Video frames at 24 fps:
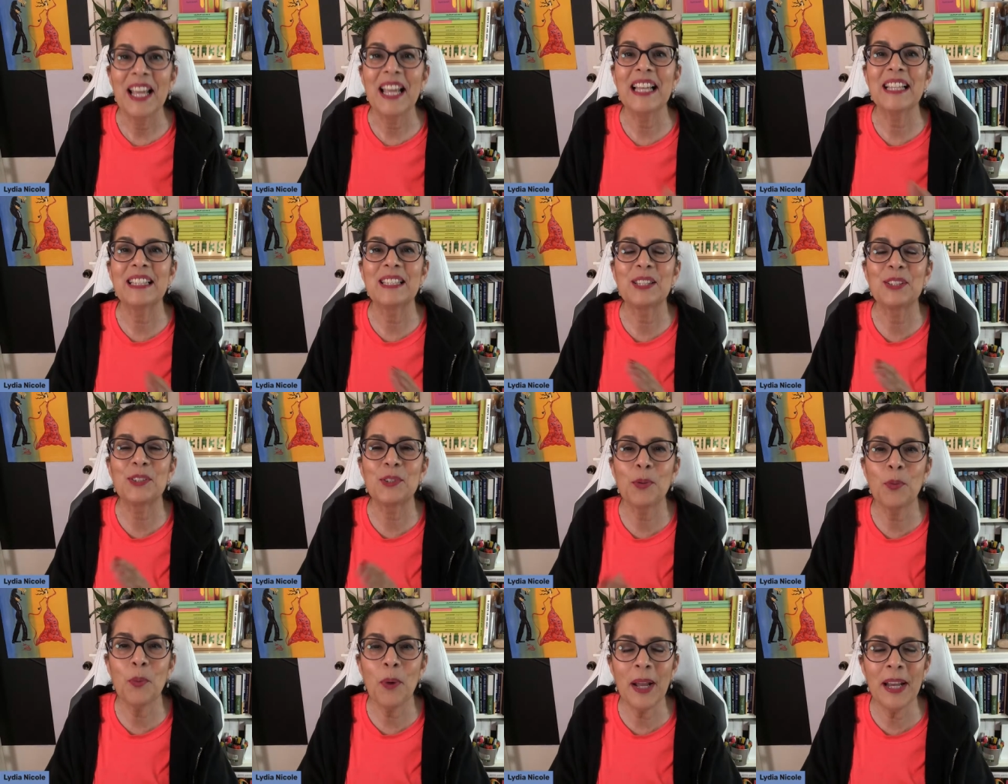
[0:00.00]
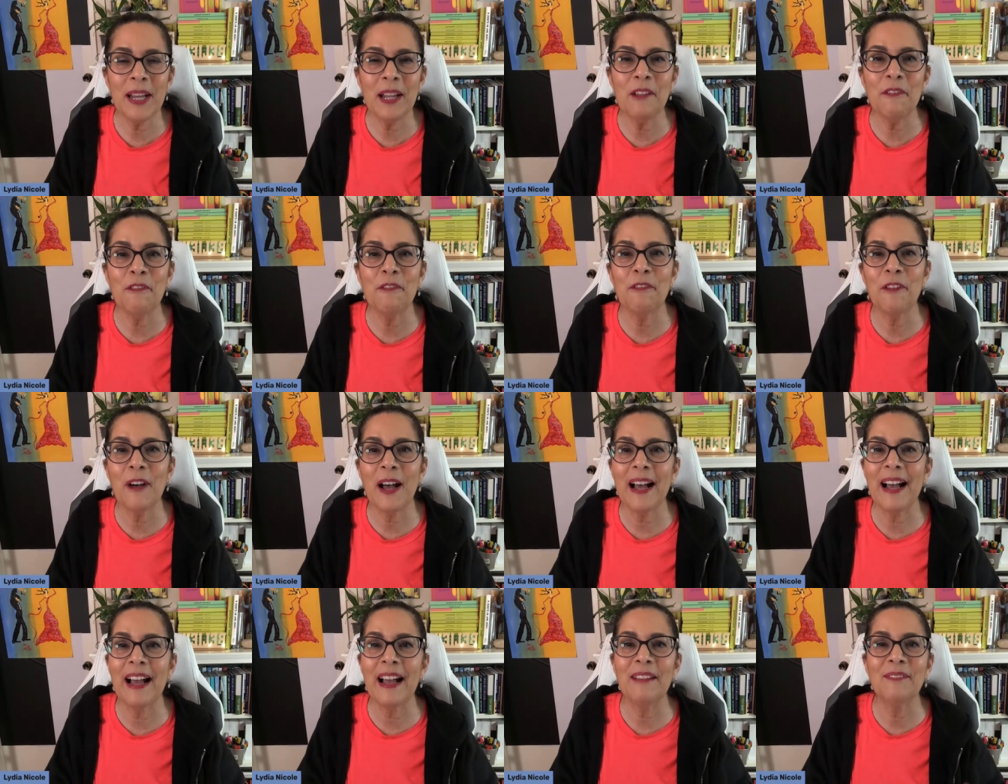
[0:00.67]
It's
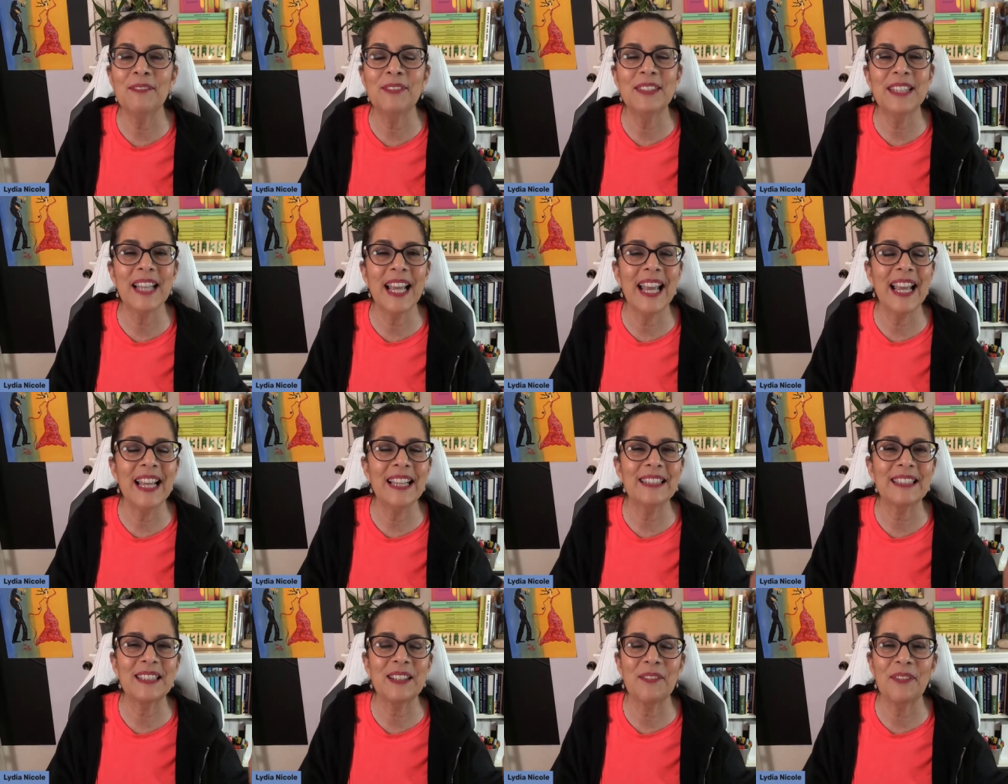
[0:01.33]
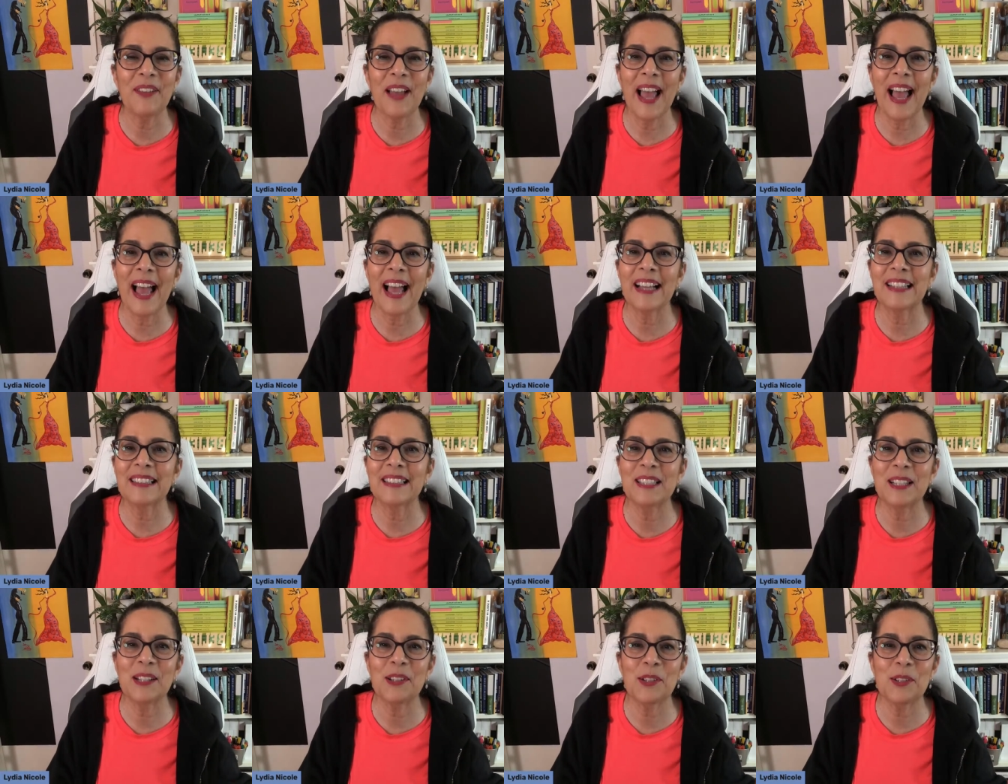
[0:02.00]
25 days of
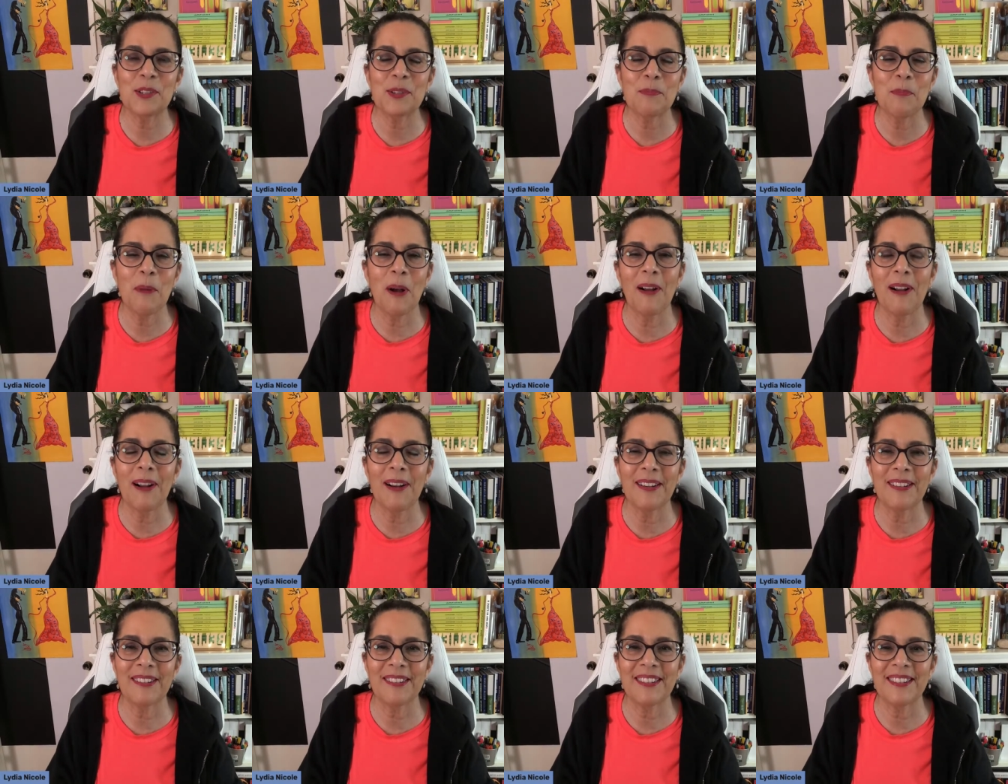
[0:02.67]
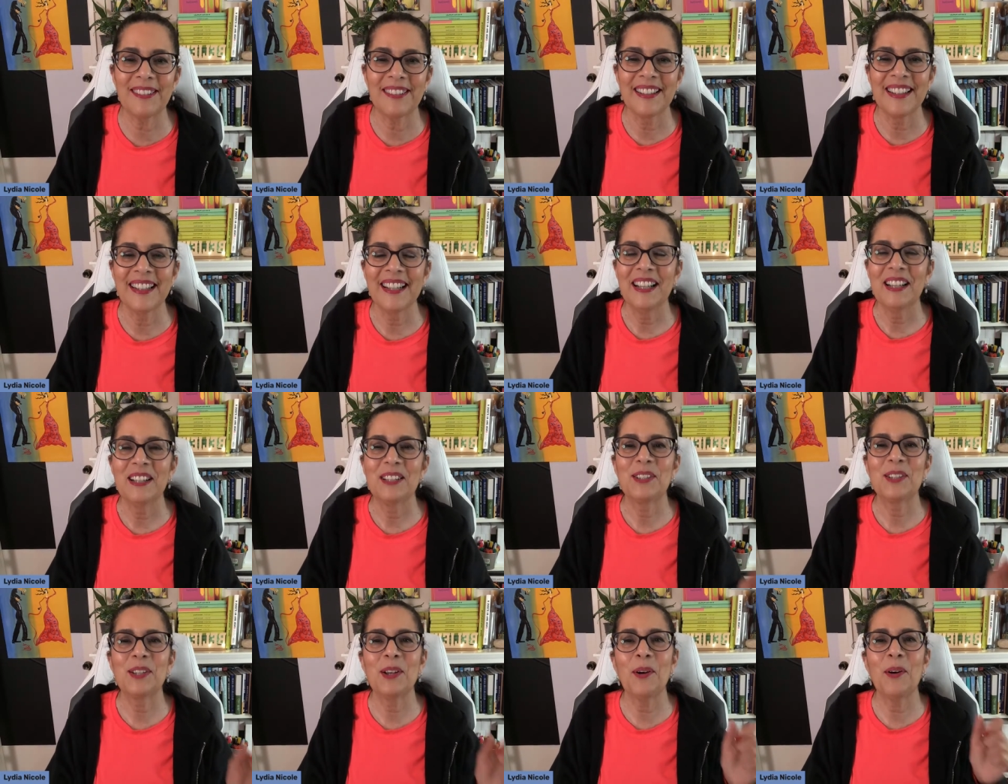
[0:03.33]
acting smarter.
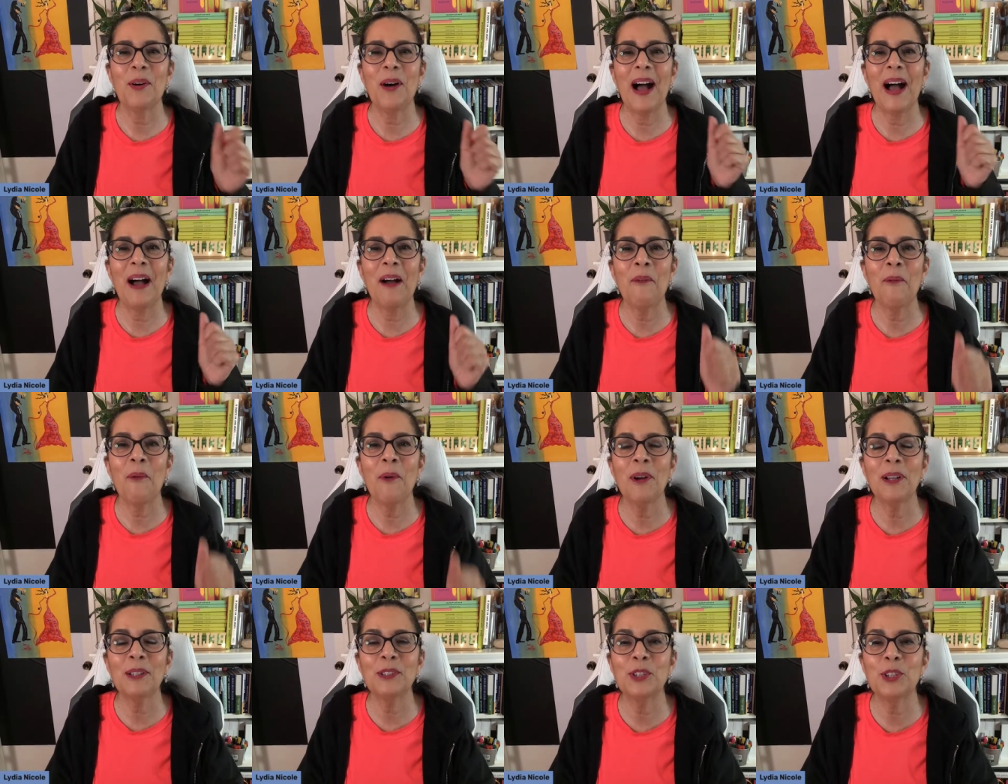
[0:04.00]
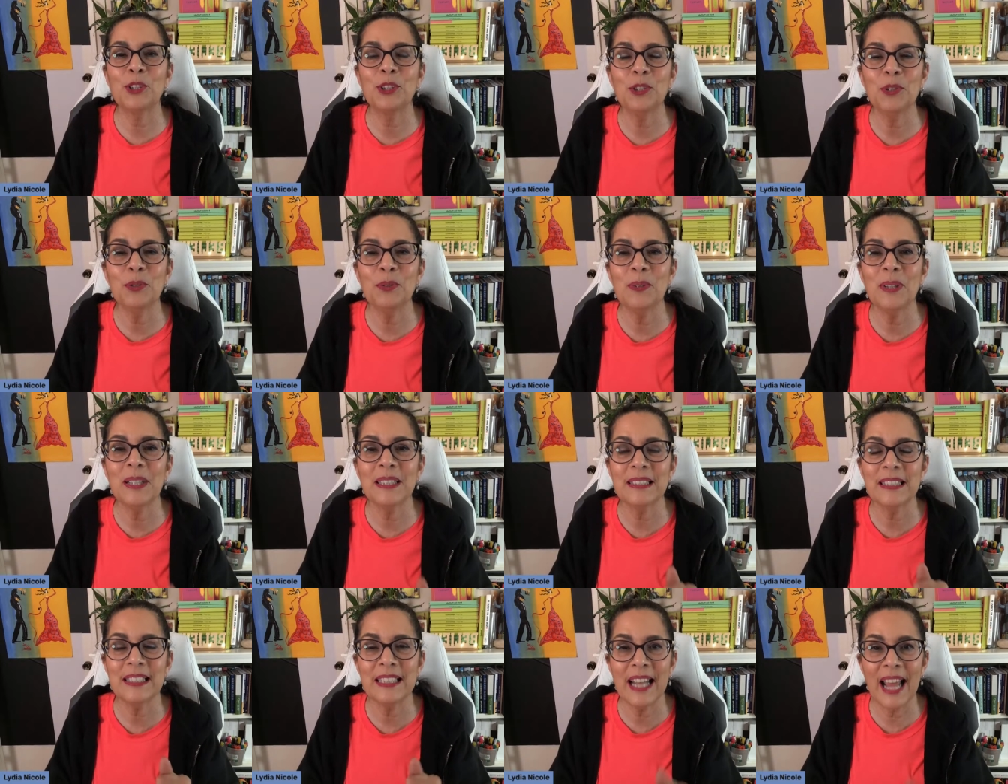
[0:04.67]
So I want you
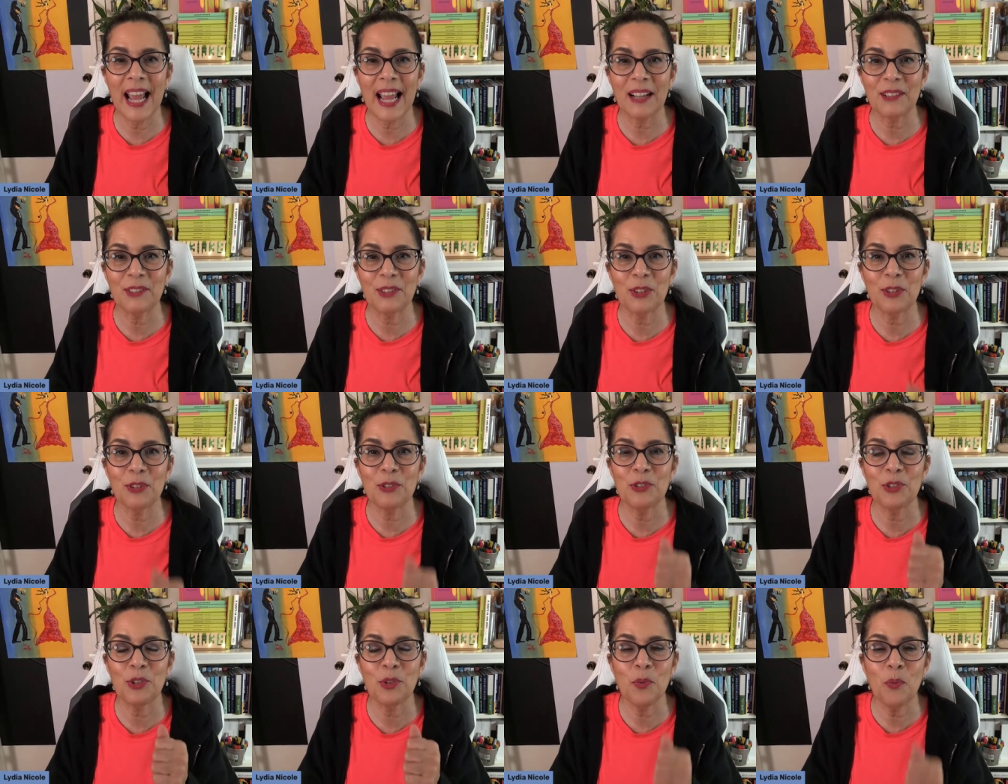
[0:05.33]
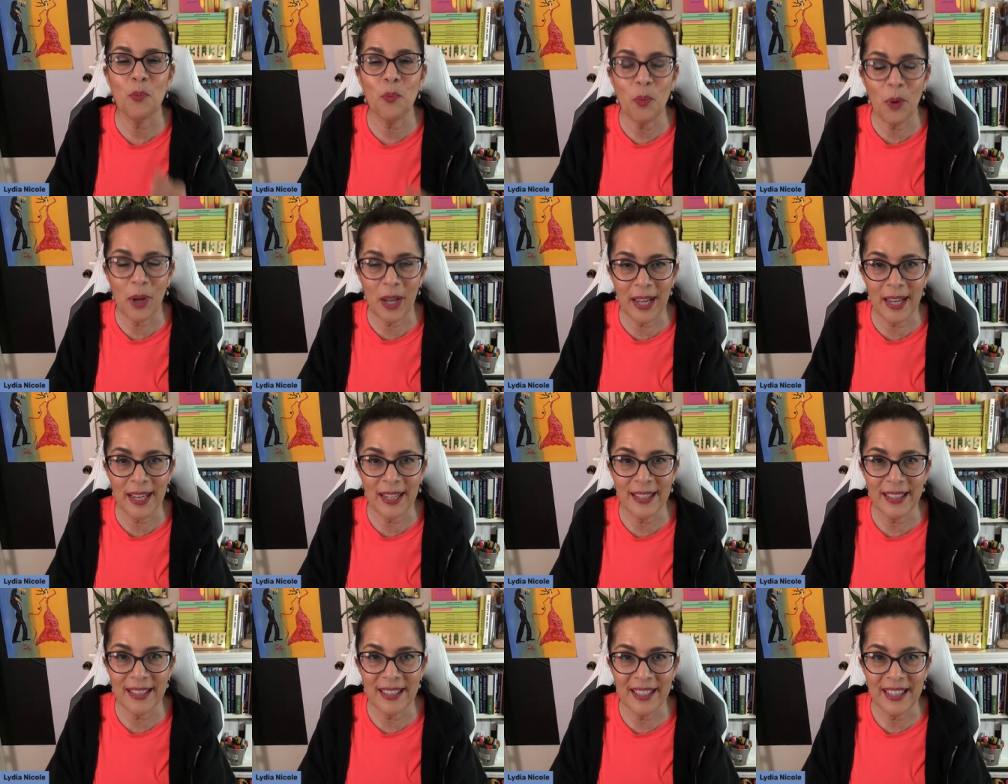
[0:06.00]
as an actor to
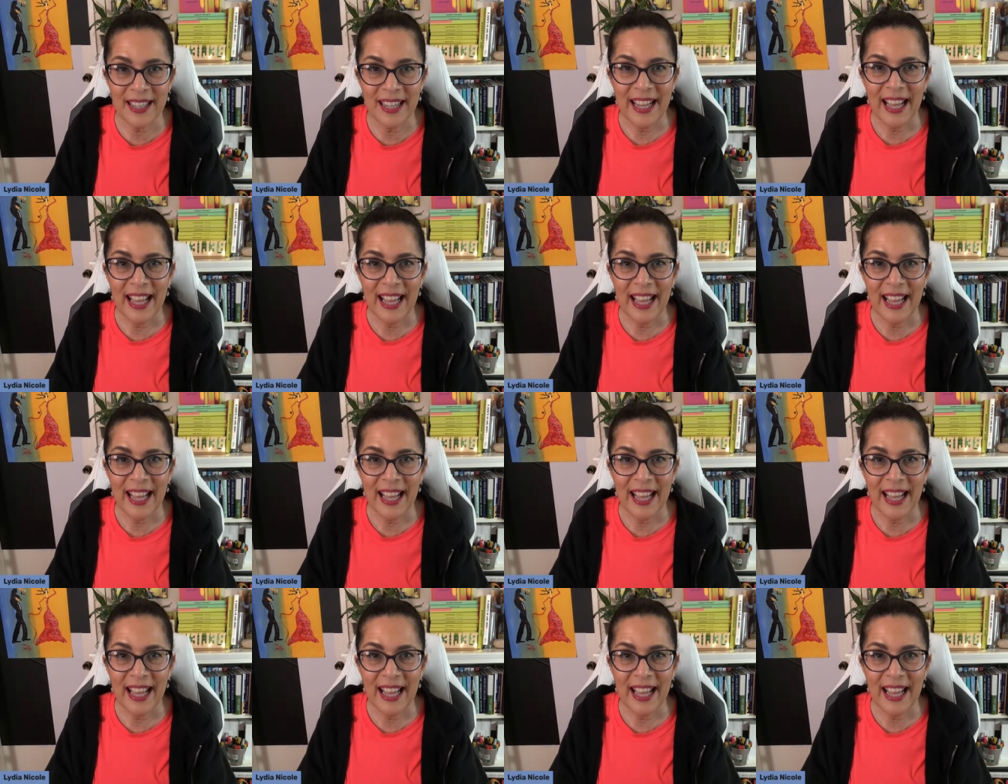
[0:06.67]
win.